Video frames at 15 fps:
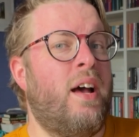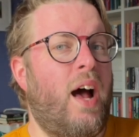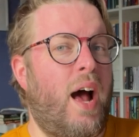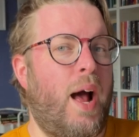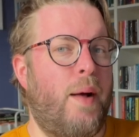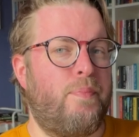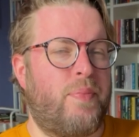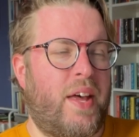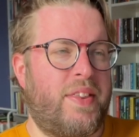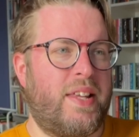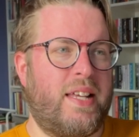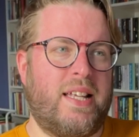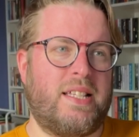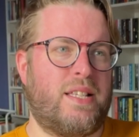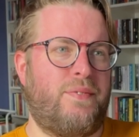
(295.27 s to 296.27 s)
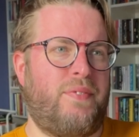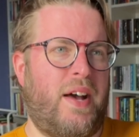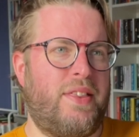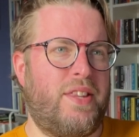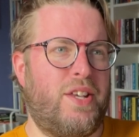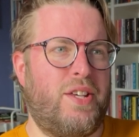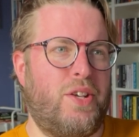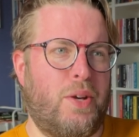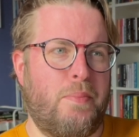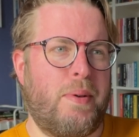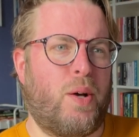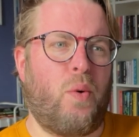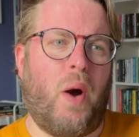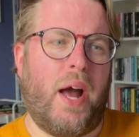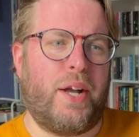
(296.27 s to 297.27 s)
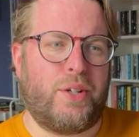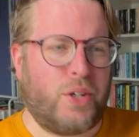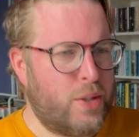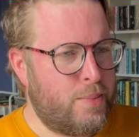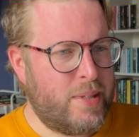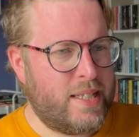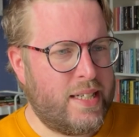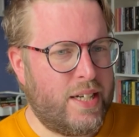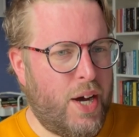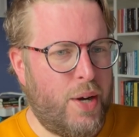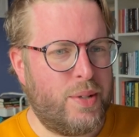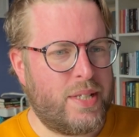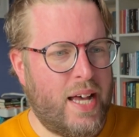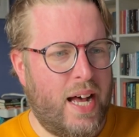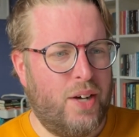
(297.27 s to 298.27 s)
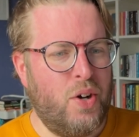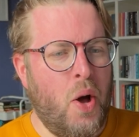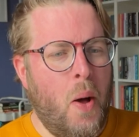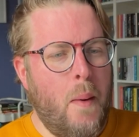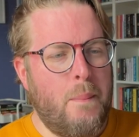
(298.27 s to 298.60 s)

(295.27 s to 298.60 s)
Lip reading: I think it's the fact that you can be quite anonymous in a hotel,